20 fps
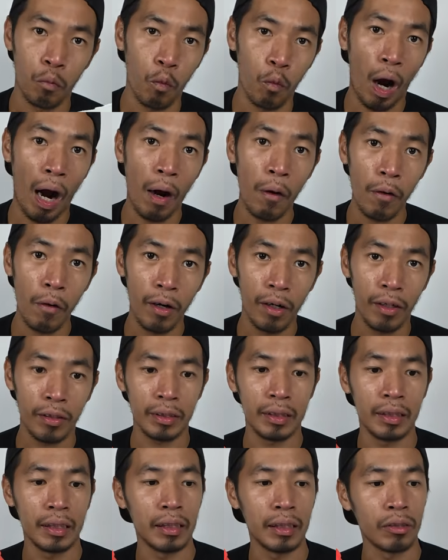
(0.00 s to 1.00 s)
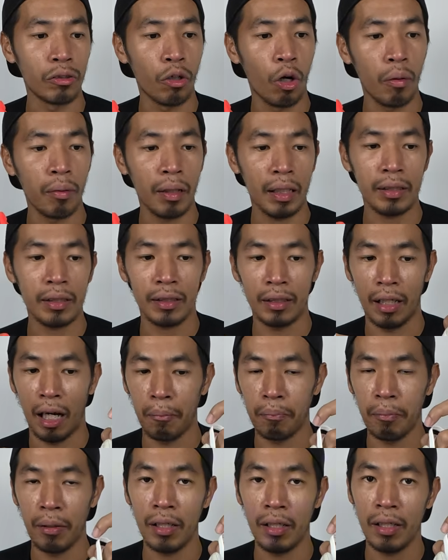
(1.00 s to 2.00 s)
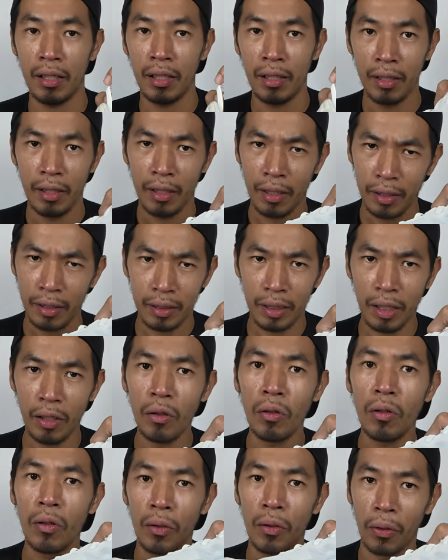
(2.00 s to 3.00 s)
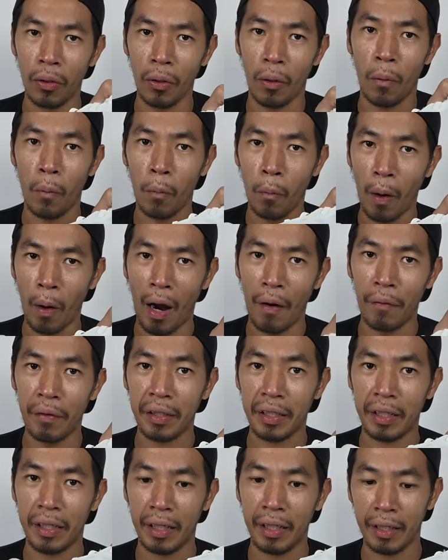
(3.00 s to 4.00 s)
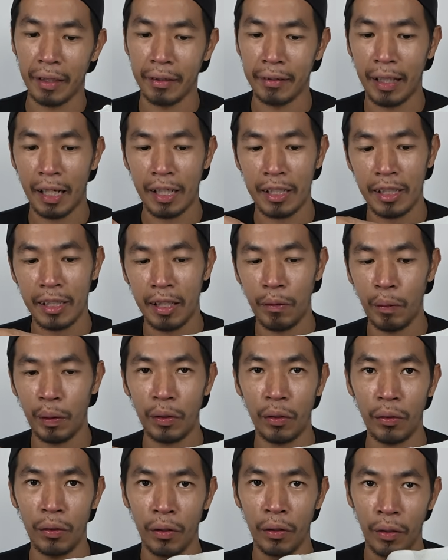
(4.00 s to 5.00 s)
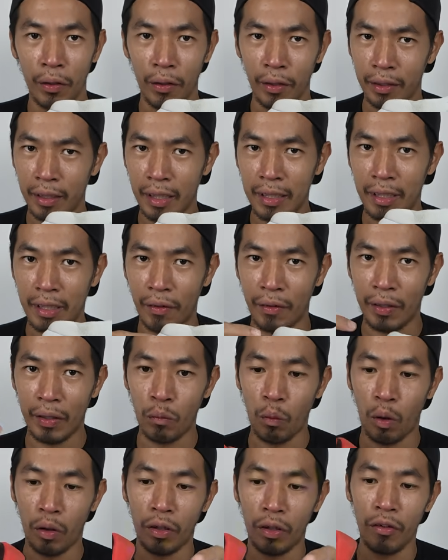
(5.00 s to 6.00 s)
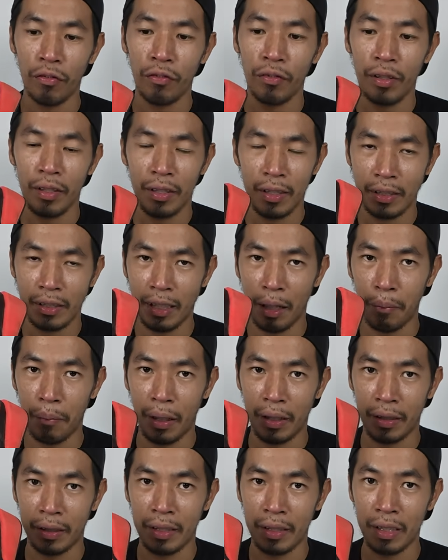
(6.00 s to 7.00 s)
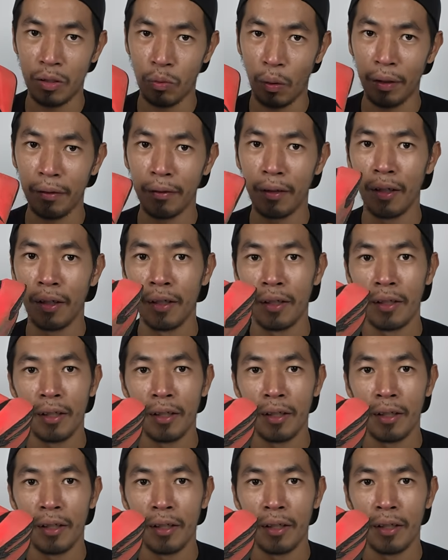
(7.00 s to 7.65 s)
Wow, the Novablast, the upper, still look very intact, even though this is already worn off, same as this one.